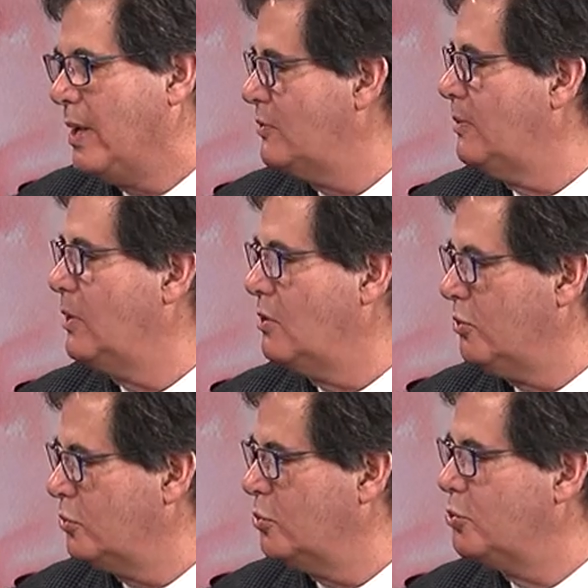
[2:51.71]
have something
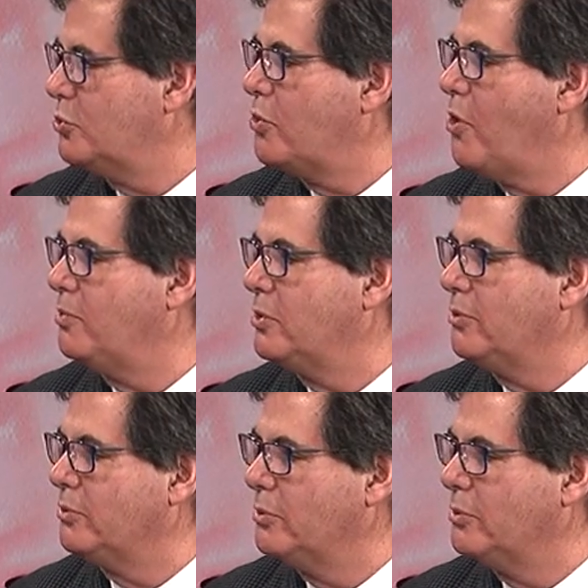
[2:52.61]
called True Sculpt,